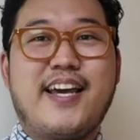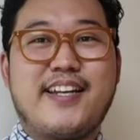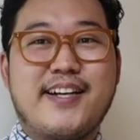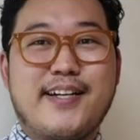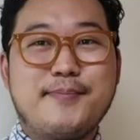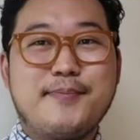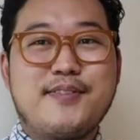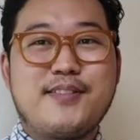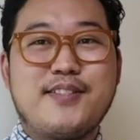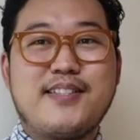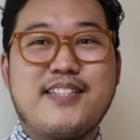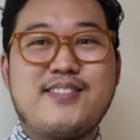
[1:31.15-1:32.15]
and help
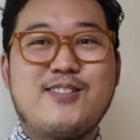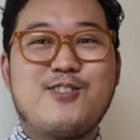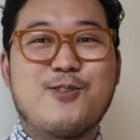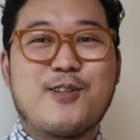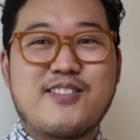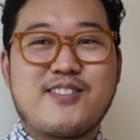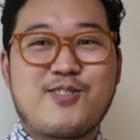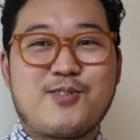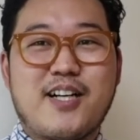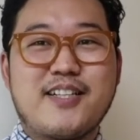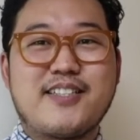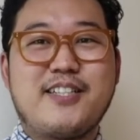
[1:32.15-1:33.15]
students who are
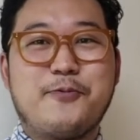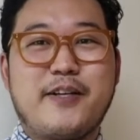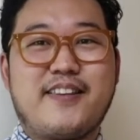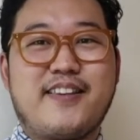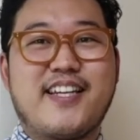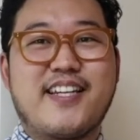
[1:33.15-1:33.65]
struggling with